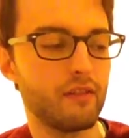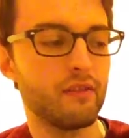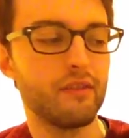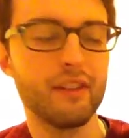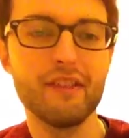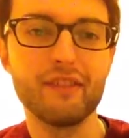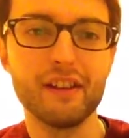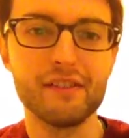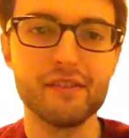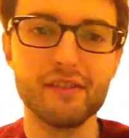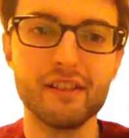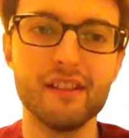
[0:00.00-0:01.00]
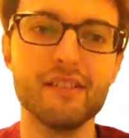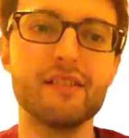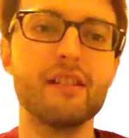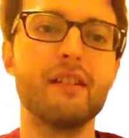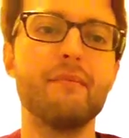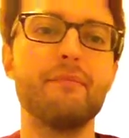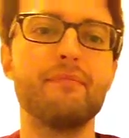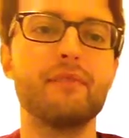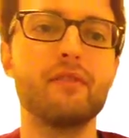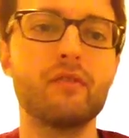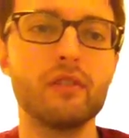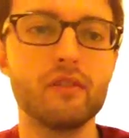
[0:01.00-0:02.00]
left hand, sorry, is
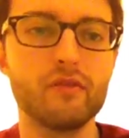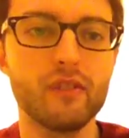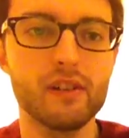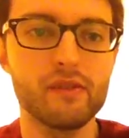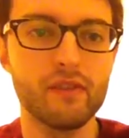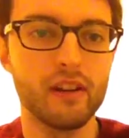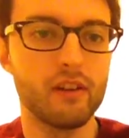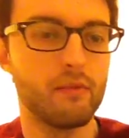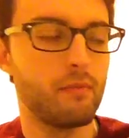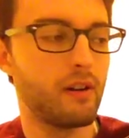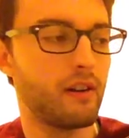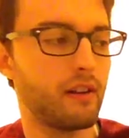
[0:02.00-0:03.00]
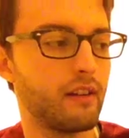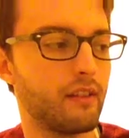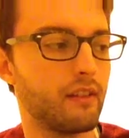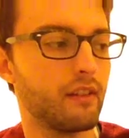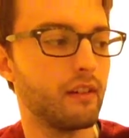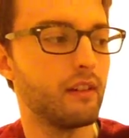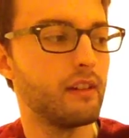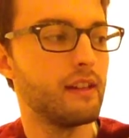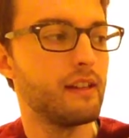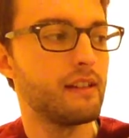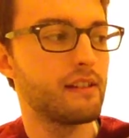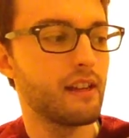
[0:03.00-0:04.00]
you've got your first finger barring the
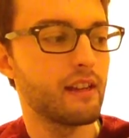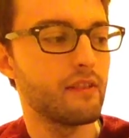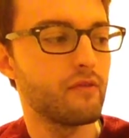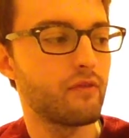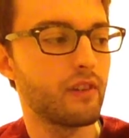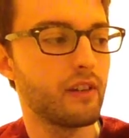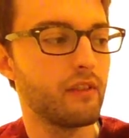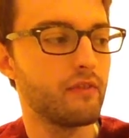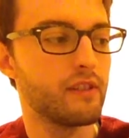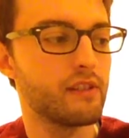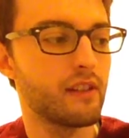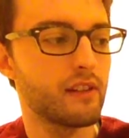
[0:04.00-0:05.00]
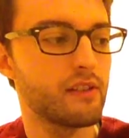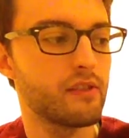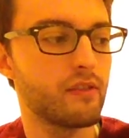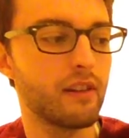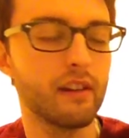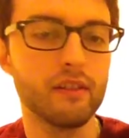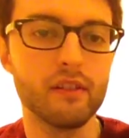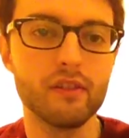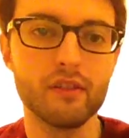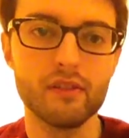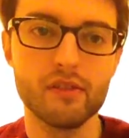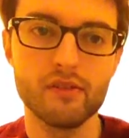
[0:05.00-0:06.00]
2nd fret of the 6th string and the
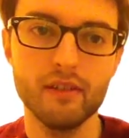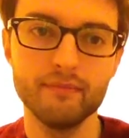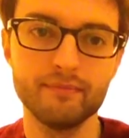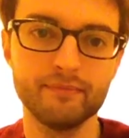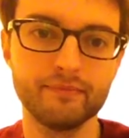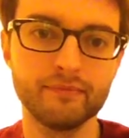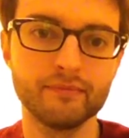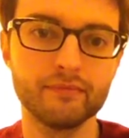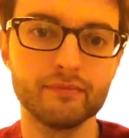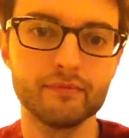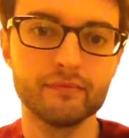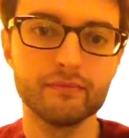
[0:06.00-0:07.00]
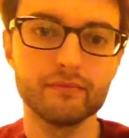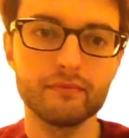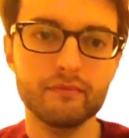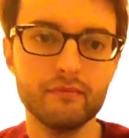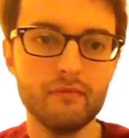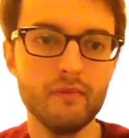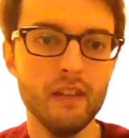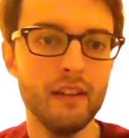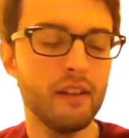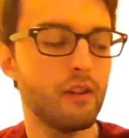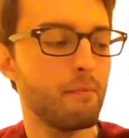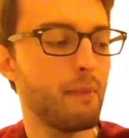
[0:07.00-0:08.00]
3rd string.
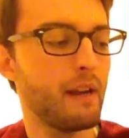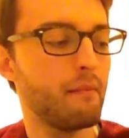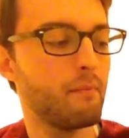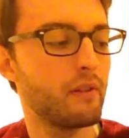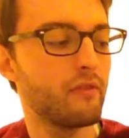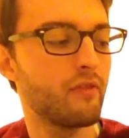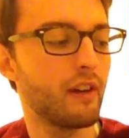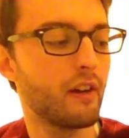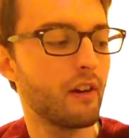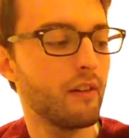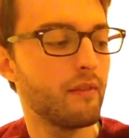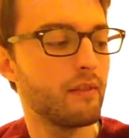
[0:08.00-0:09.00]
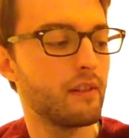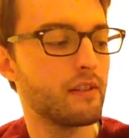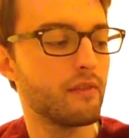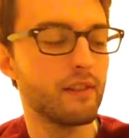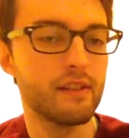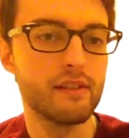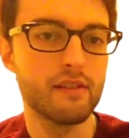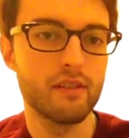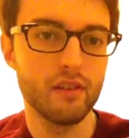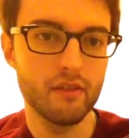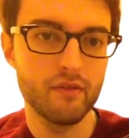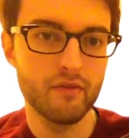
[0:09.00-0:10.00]
And then your middle finger is on the
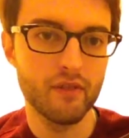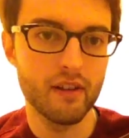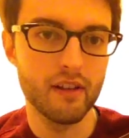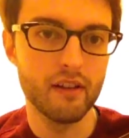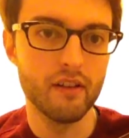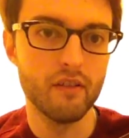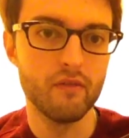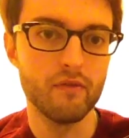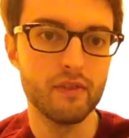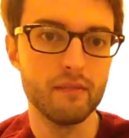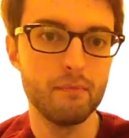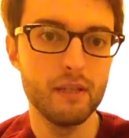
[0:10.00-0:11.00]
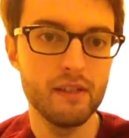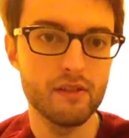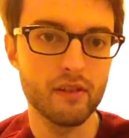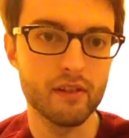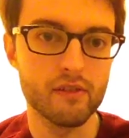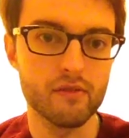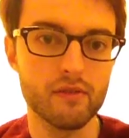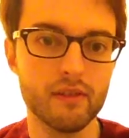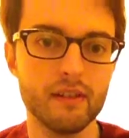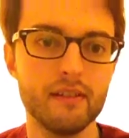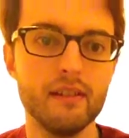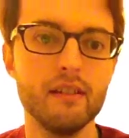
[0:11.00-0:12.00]
3rd fret of the B string, so it's on
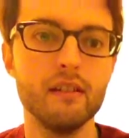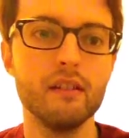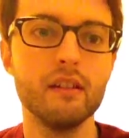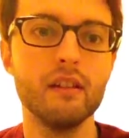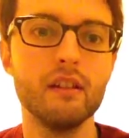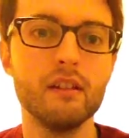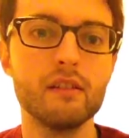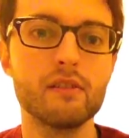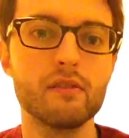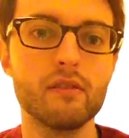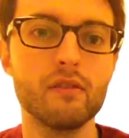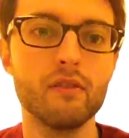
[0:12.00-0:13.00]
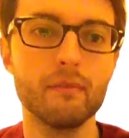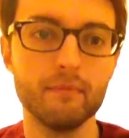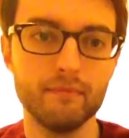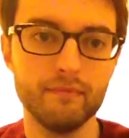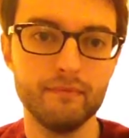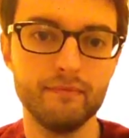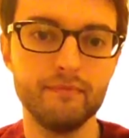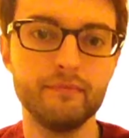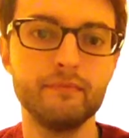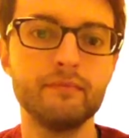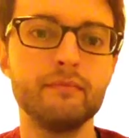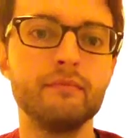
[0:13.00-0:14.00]
a D. So you're going
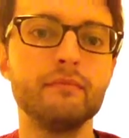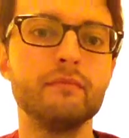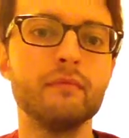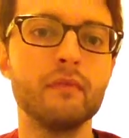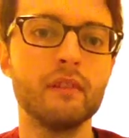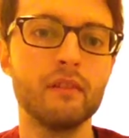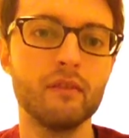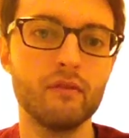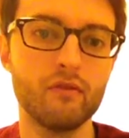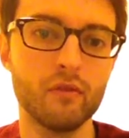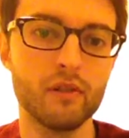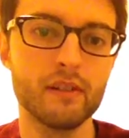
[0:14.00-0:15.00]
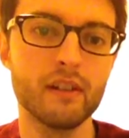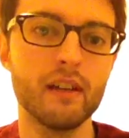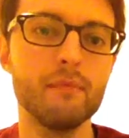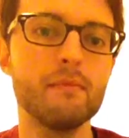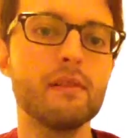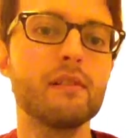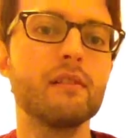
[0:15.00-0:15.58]
4 times,